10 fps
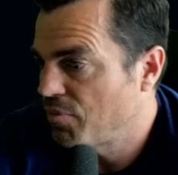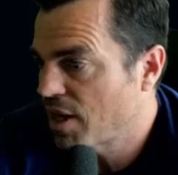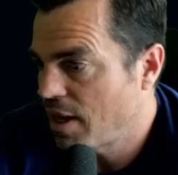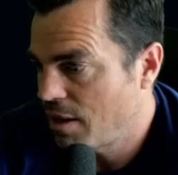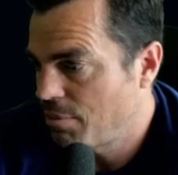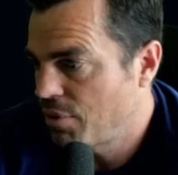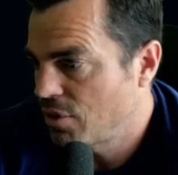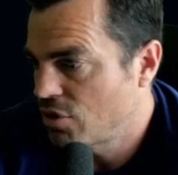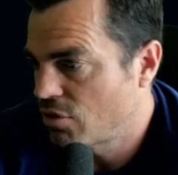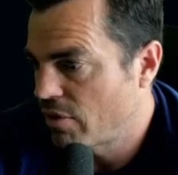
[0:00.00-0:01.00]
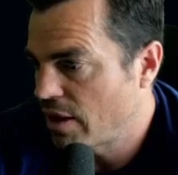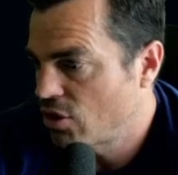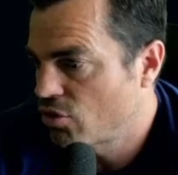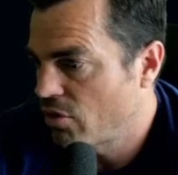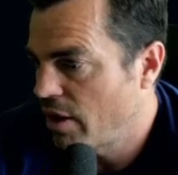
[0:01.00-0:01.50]
app
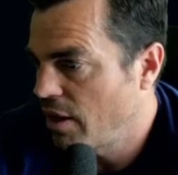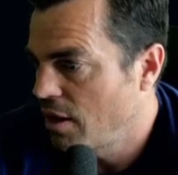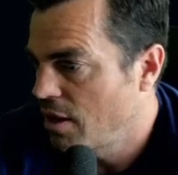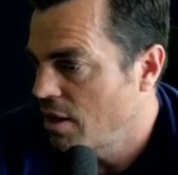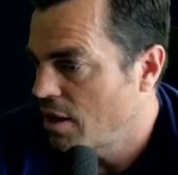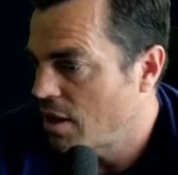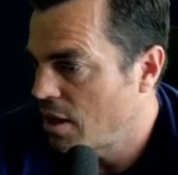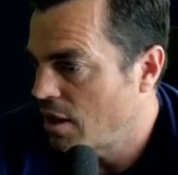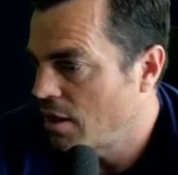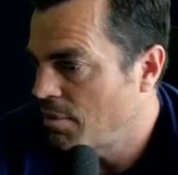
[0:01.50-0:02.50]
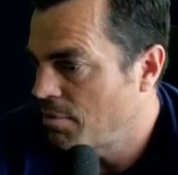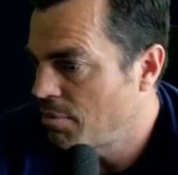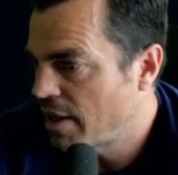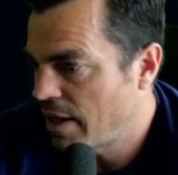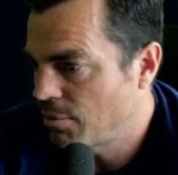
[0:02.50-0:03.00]
directory,
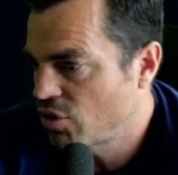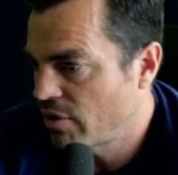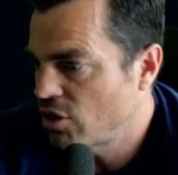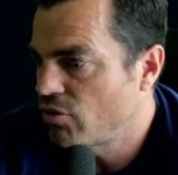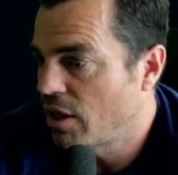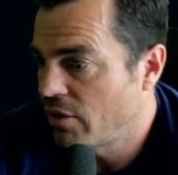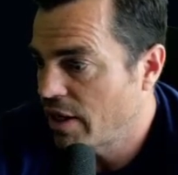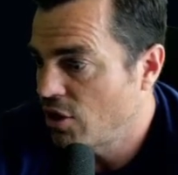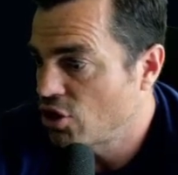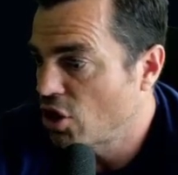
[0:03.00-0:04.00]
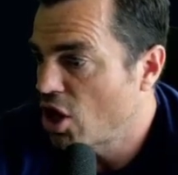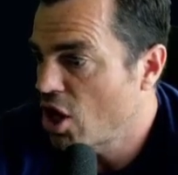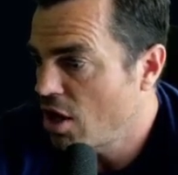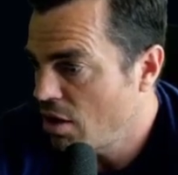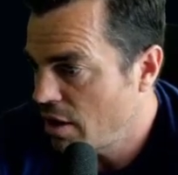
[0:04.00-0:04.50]
but app directory location
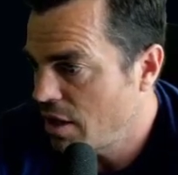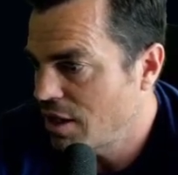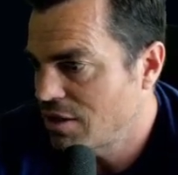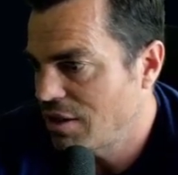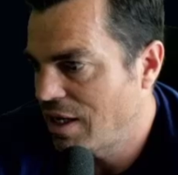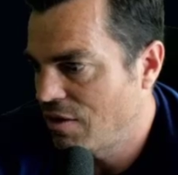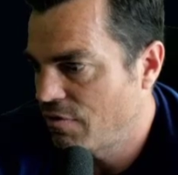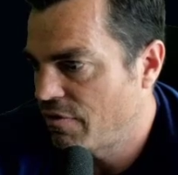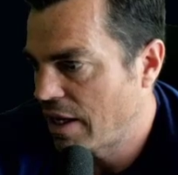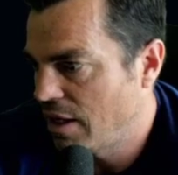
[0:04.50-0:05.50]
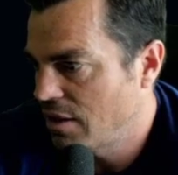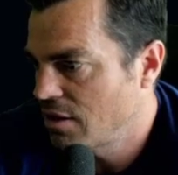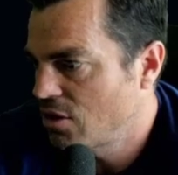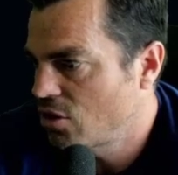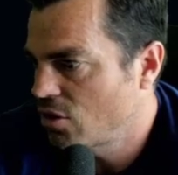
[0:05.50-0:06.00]
client is invalid,
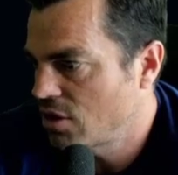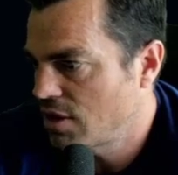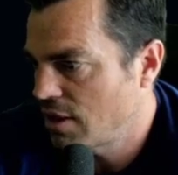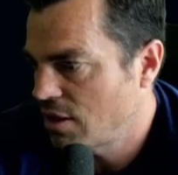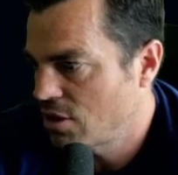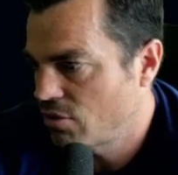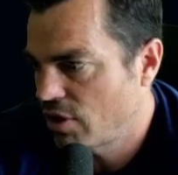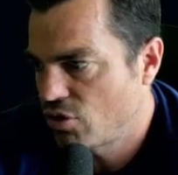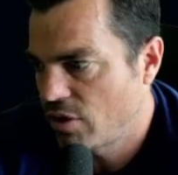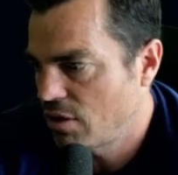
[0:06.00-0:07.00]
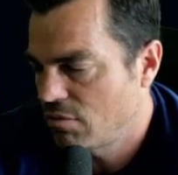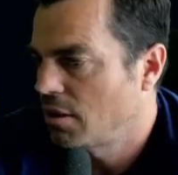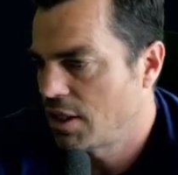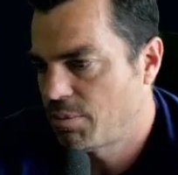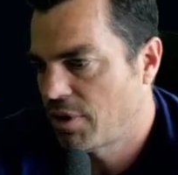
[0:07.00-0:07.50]
could not detect this directory, and
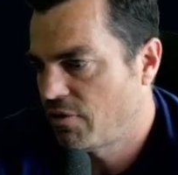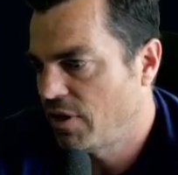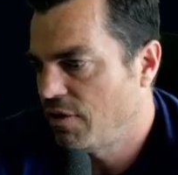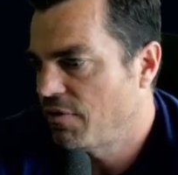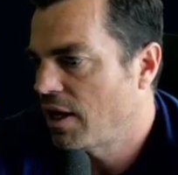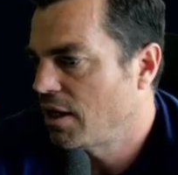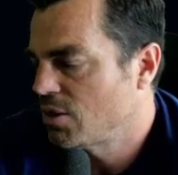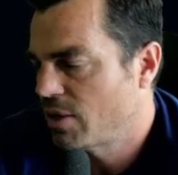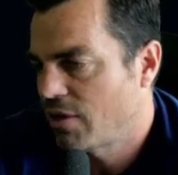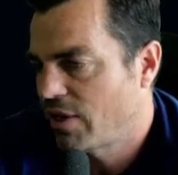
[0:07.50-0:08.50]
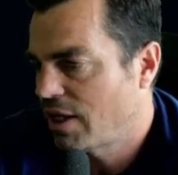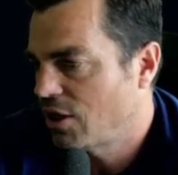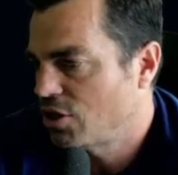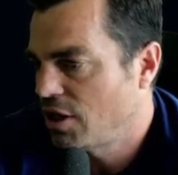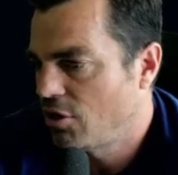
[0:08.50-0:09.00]
that's perfectly valid because we haven't
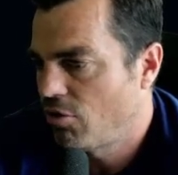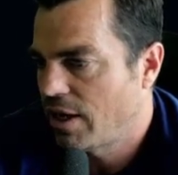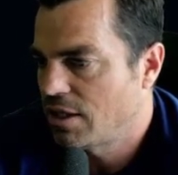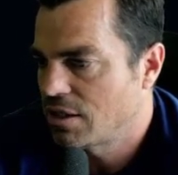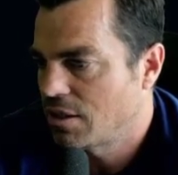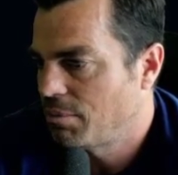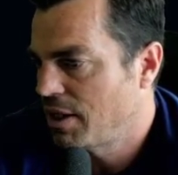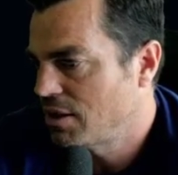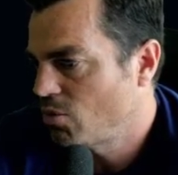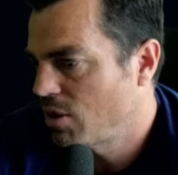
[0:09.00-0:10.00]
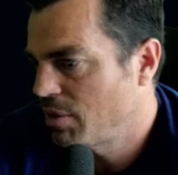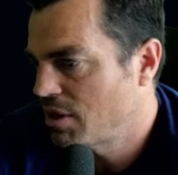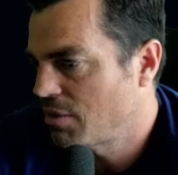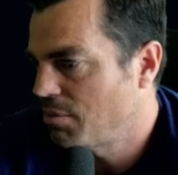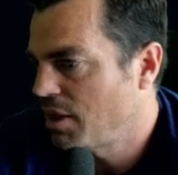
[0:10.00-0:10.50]
actually created a Blazor
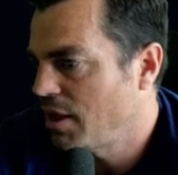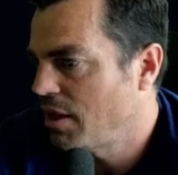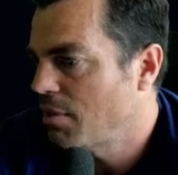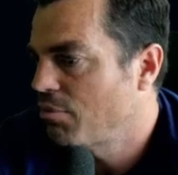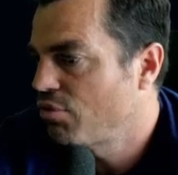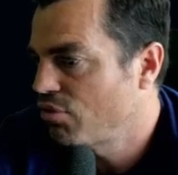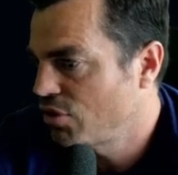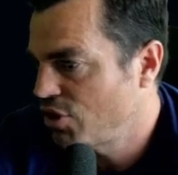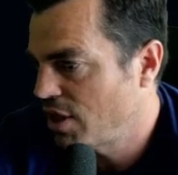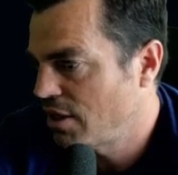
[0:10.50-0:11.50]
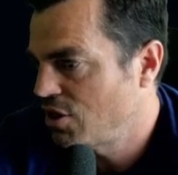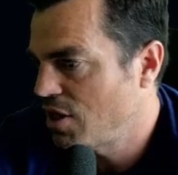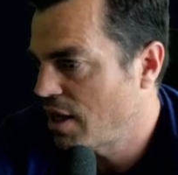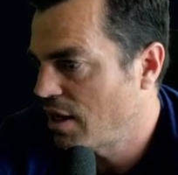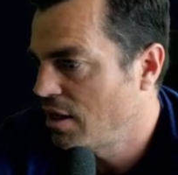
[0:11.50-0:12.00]
WebAssembly project
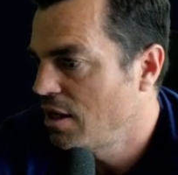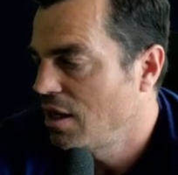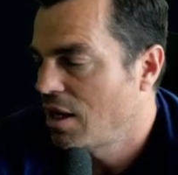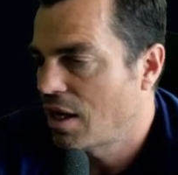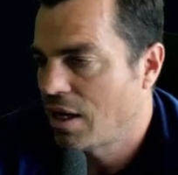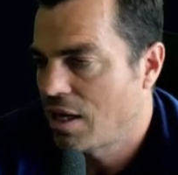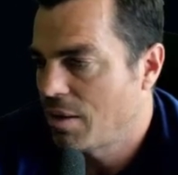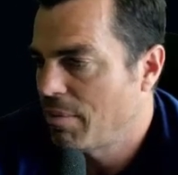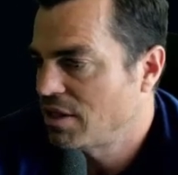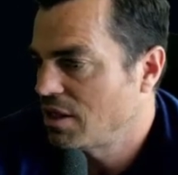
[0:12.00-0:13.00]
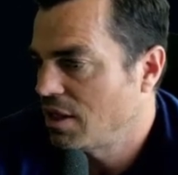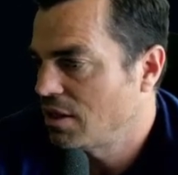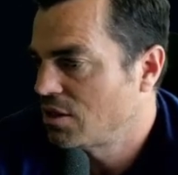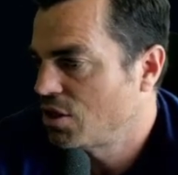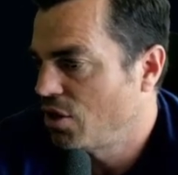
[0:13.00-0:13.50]
yet and committed
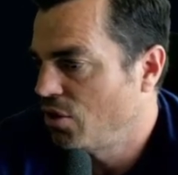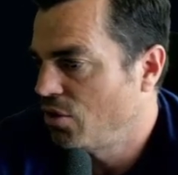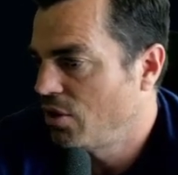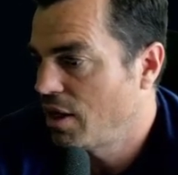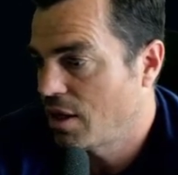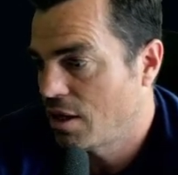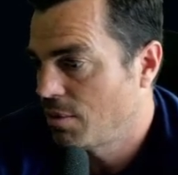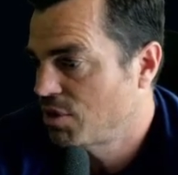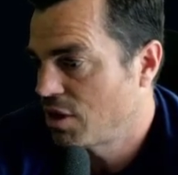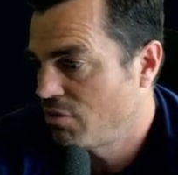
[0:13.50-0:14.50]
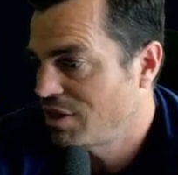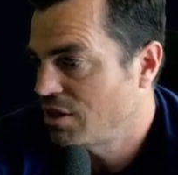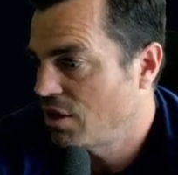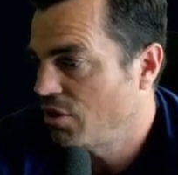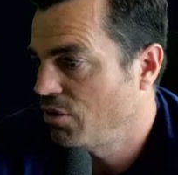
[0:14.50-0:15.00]
it to GitHub, so there is
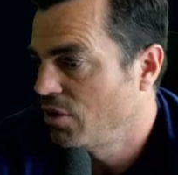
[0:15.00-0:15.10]
no